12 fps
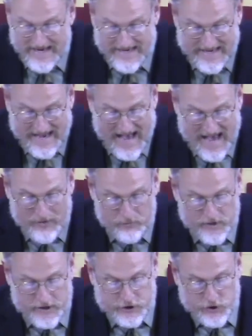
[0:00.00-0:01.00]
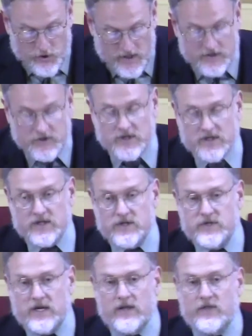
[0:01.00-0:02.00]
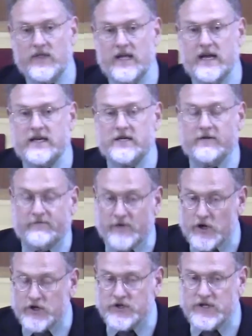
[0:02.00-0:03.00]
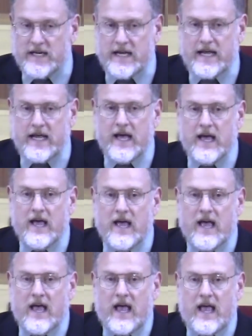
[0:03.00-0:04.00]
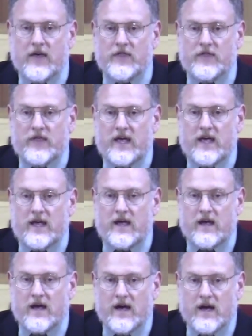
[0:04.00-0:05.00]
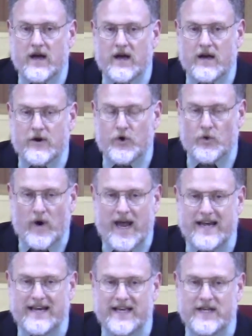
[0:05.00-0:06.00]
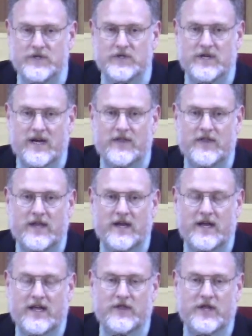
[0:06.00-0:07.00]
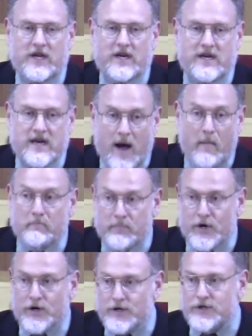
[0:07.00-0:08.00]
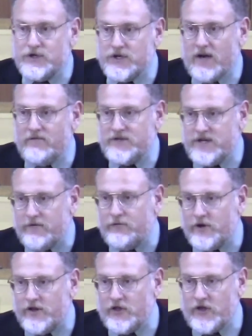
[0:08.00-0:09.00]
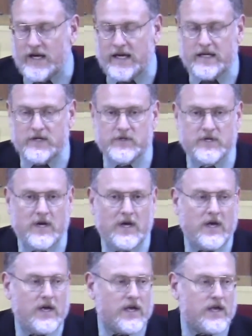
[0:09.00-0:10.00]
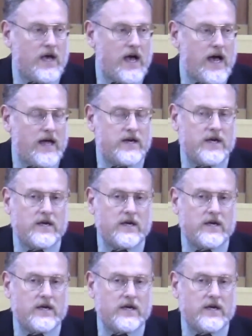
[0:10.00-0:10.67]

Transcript: God rejoices in the diversity, in the greatness, in the, in the numbers of different things. God